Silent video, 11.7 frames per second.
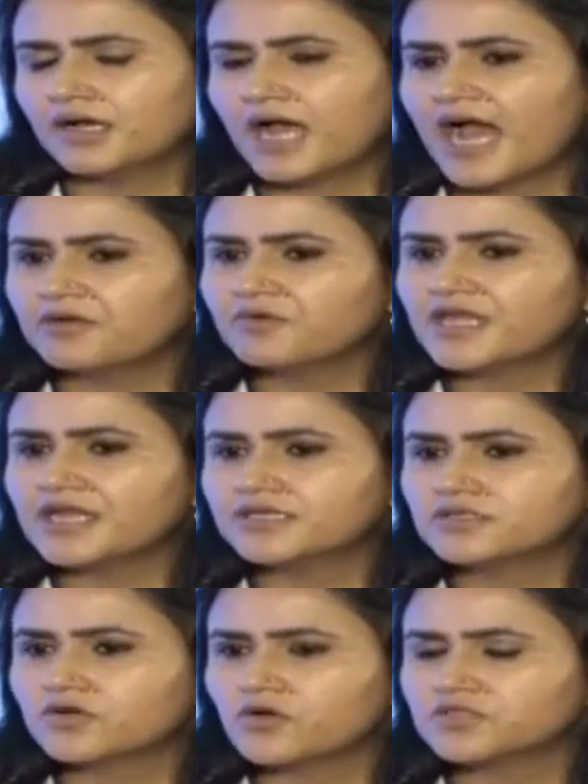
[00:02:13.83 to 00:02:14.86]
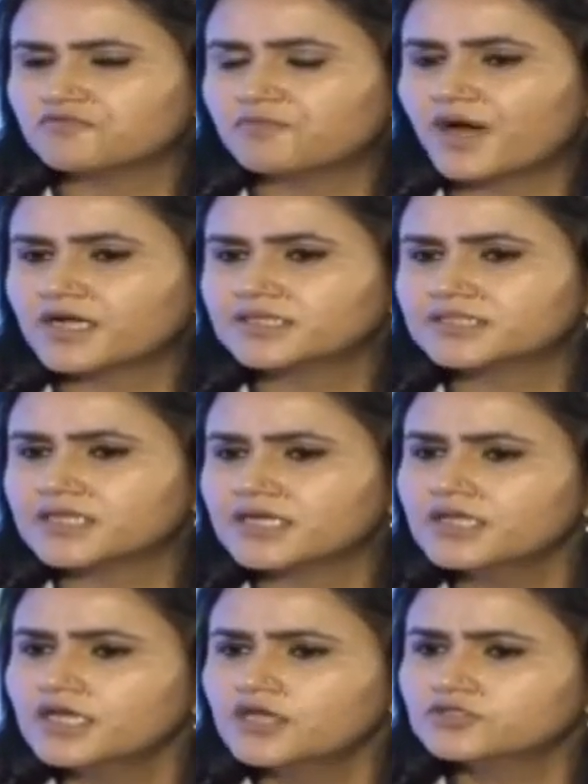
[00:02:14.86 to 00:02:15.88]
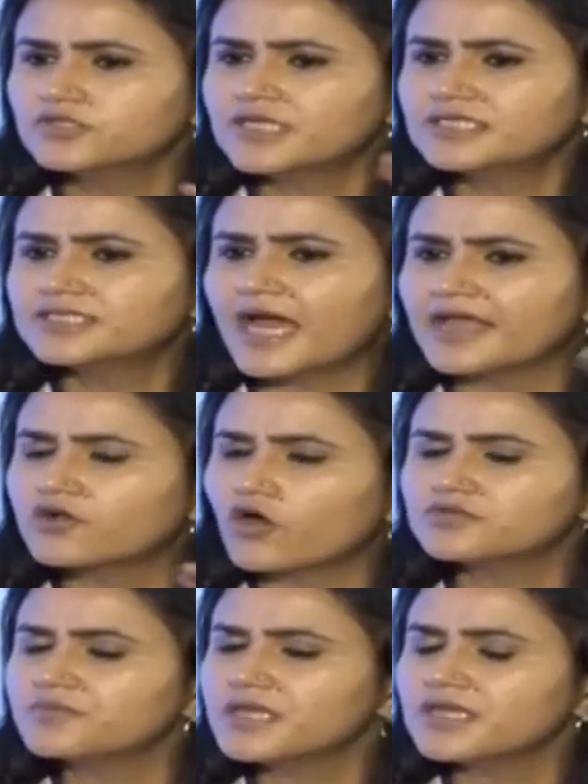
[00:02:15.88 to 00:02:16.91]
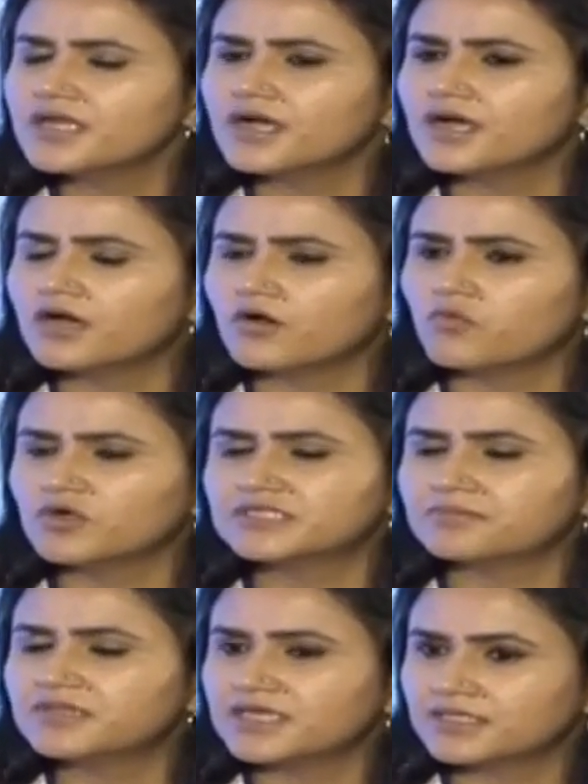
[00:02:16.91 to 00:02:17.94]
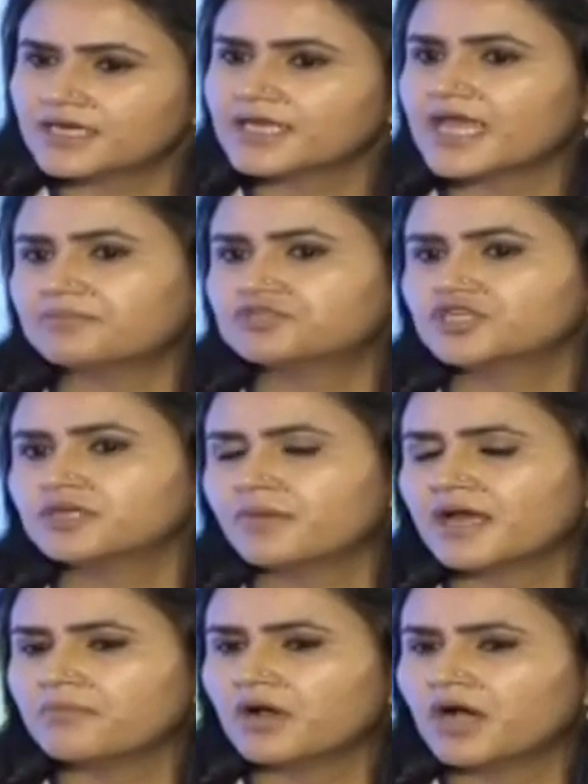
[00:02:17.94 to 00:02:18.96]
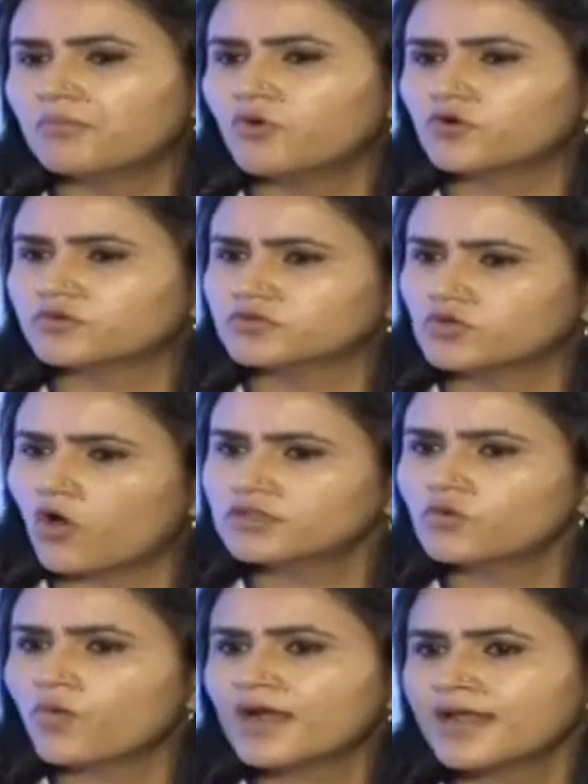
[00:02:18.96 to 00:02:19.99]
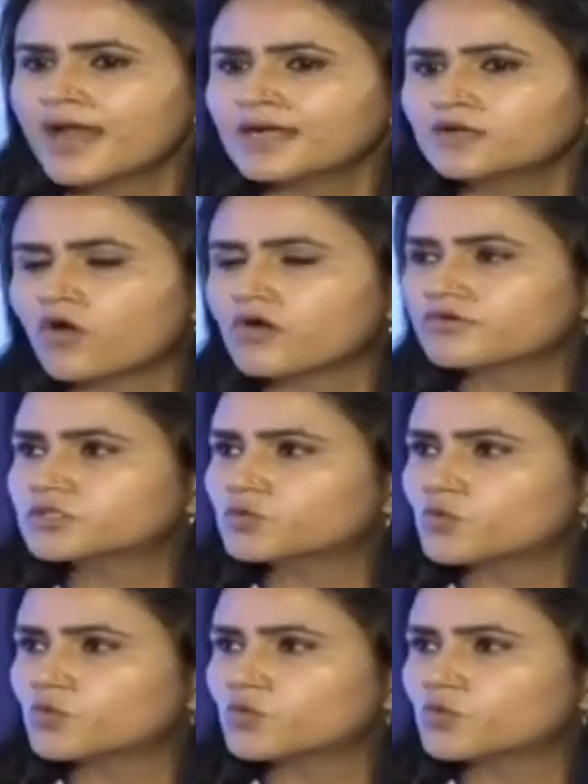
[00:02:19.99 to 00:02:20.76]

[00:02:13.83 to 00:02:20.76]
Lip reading: advocated the cause of Pakistan. So that dichotomy was something that I capture in my book. On the one hand, Congress